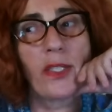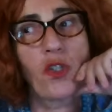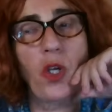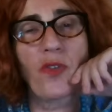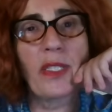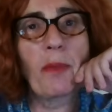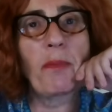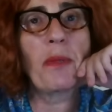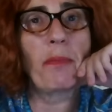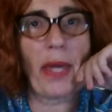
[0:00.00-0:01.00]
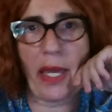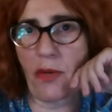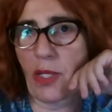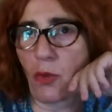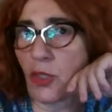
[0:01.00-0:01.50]
it is already
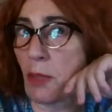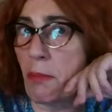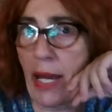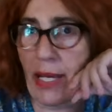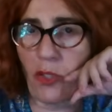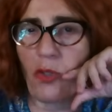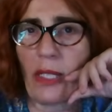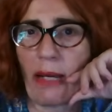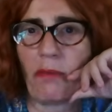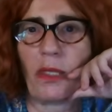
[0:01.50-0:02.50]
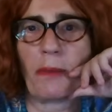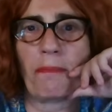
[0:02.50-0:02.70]
preparing on a micro level.